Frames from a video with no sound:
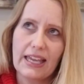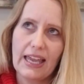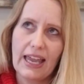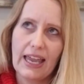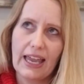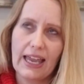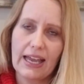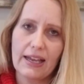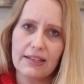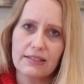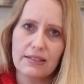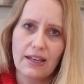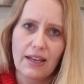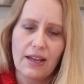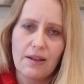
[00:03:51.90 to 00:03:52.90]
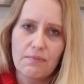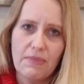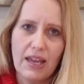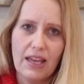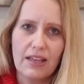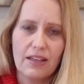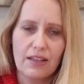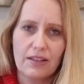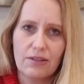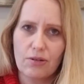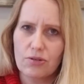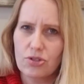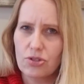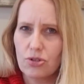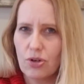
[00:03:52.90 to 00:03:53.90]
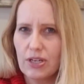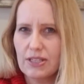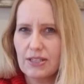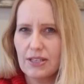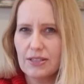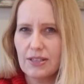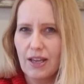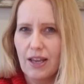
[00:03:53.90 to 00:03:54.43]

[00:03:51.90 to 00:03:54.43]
can't make those choices.